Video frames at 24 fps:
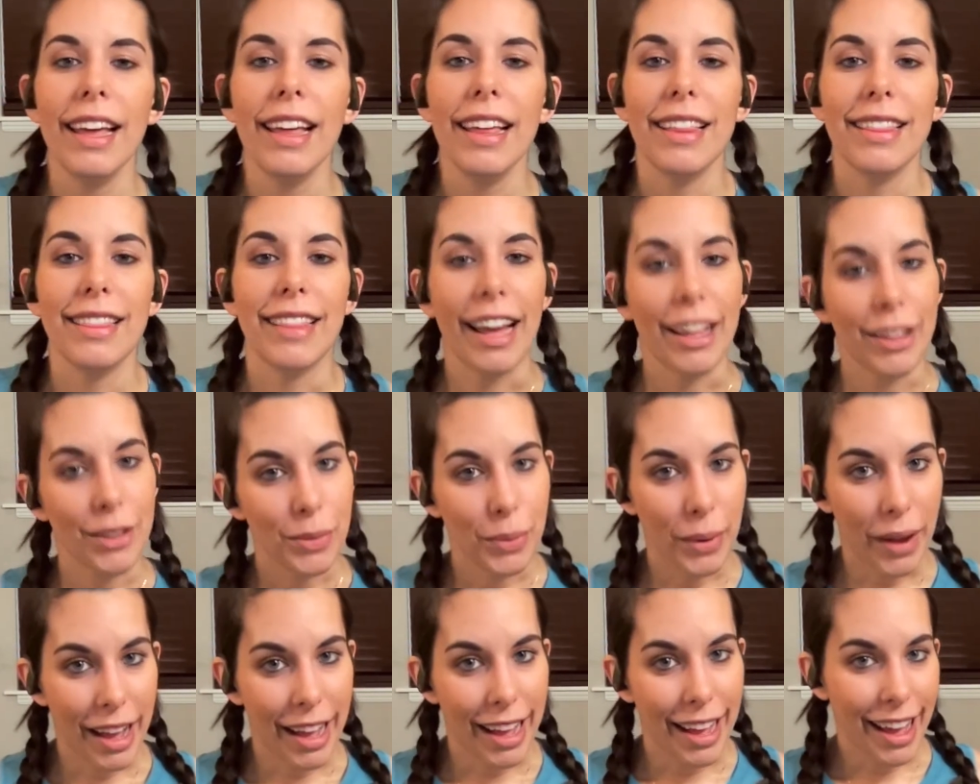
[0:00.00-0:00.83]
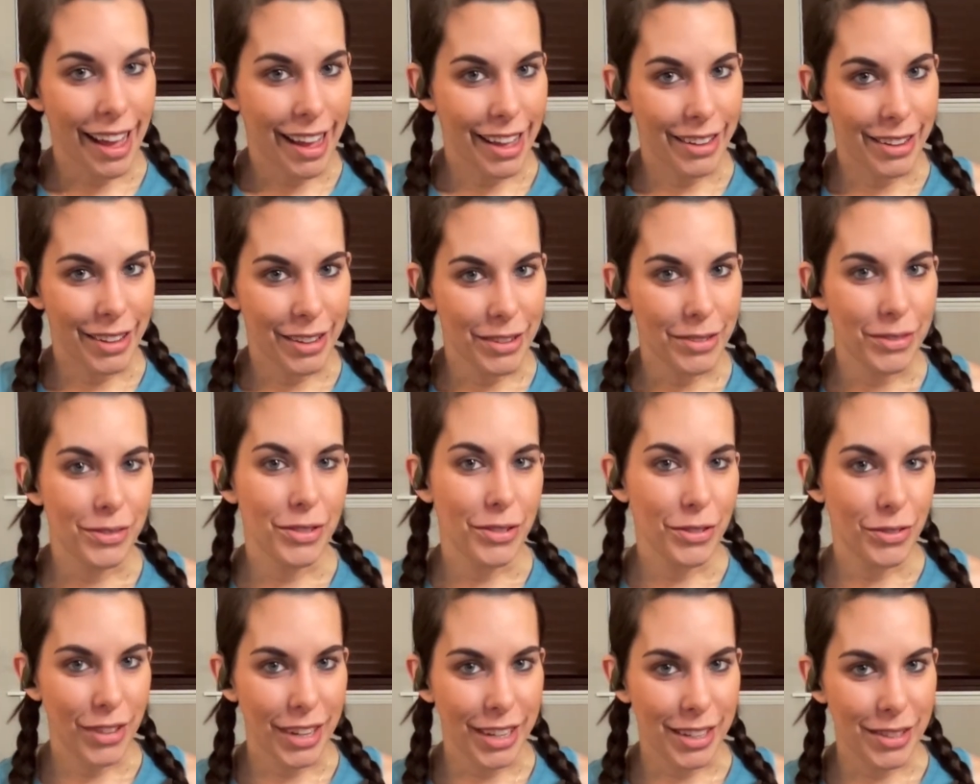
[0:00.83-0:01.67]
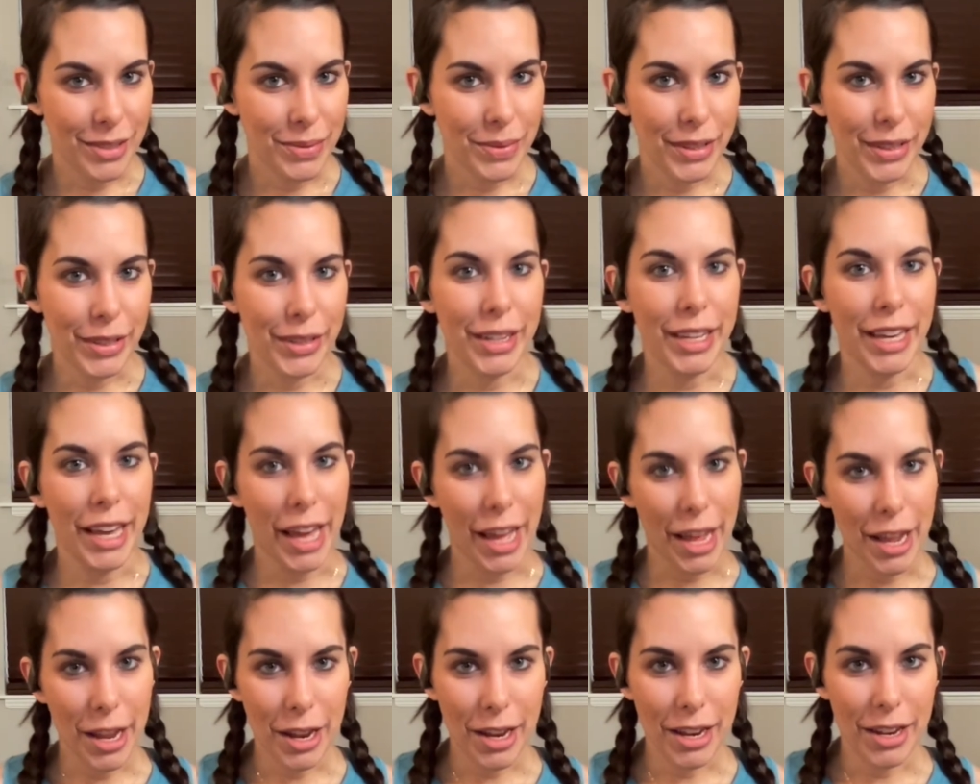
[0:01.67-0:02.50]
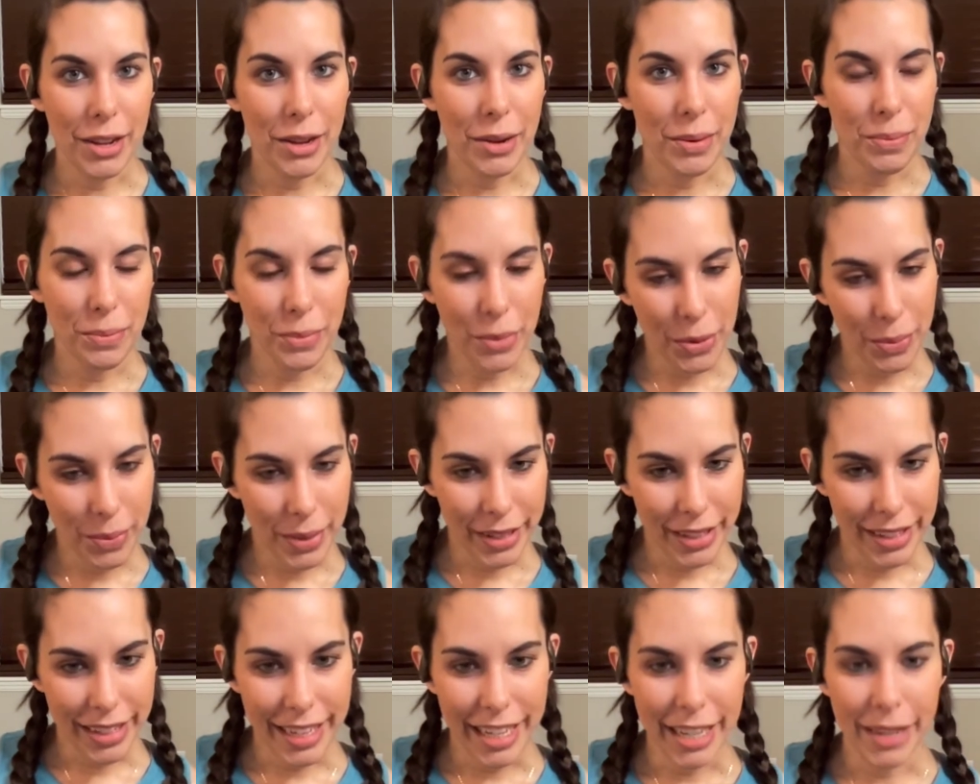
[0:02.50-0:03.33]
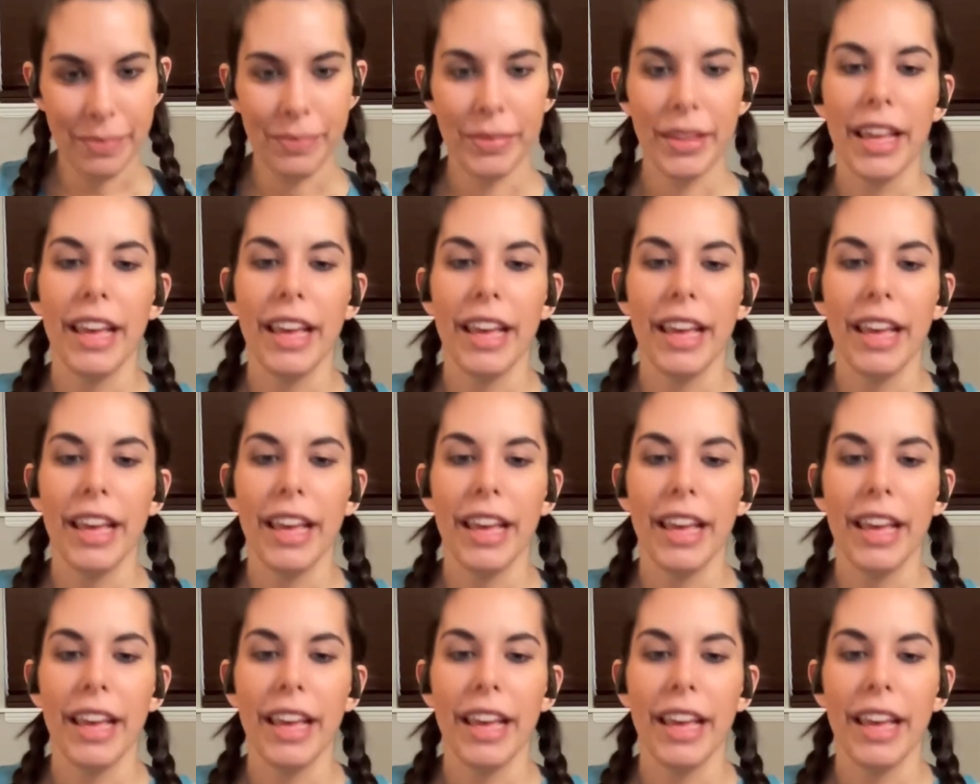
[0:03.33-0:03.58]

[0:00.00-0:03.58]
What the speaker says: that's why I love flexibility and mobility.